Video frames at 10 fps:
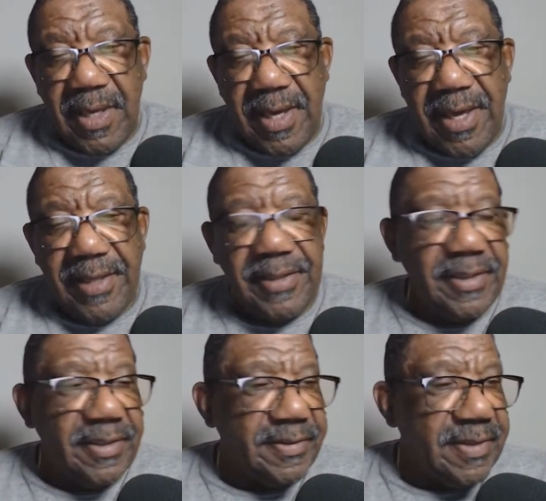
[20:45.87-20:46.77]
And
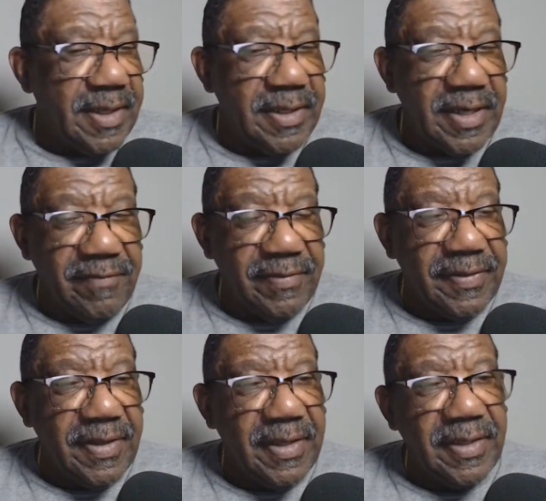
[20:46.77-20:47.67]
he has done
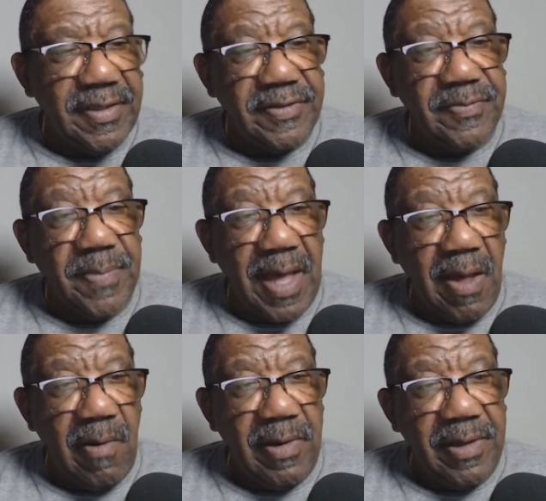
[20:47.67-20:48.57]
everything in his
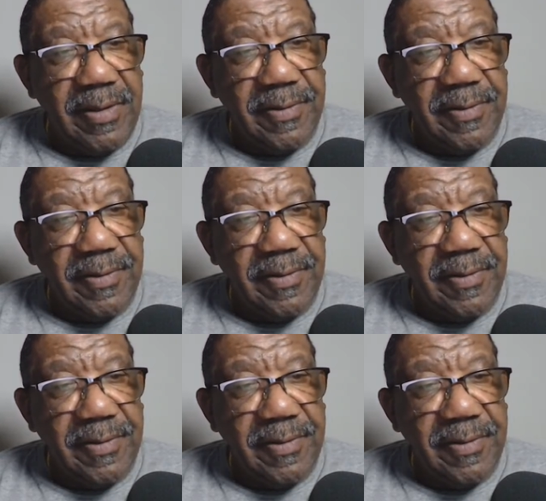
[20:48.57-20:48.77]
power